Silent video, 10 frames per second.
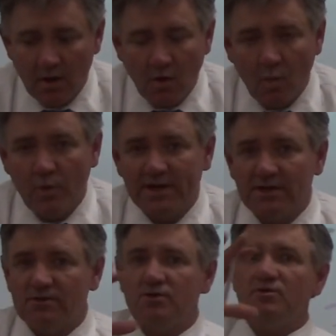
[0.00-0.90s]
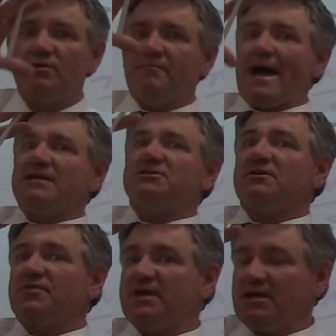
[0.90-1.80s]
we can do the magic
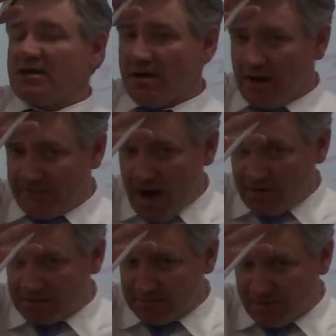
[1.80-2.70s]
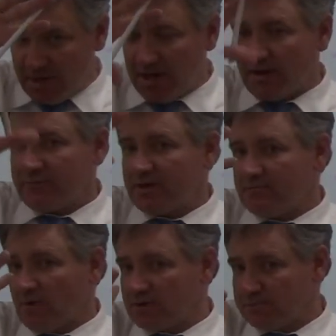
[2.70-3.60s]
thing of algebra, and we can
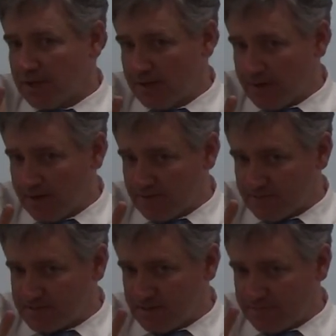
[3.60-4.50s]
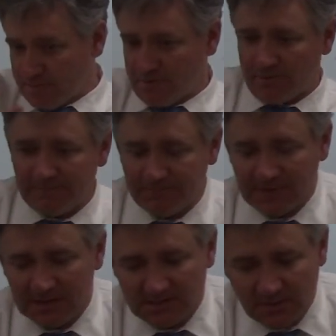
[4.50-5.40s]
multiply by the reciprocal.
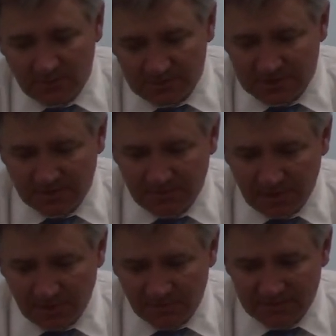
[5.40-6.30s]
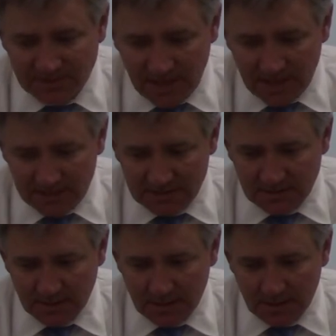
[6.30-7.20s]
So the reciprocal of
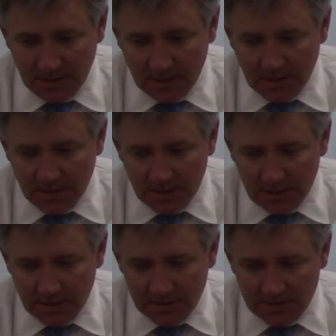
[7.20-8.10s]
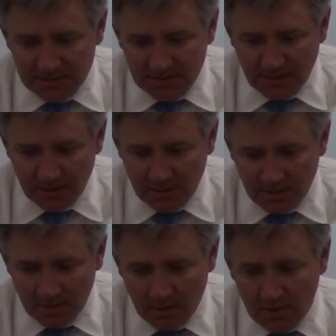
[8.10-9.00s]
seconds is
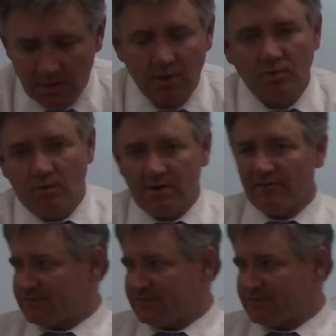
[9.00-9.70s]
1 over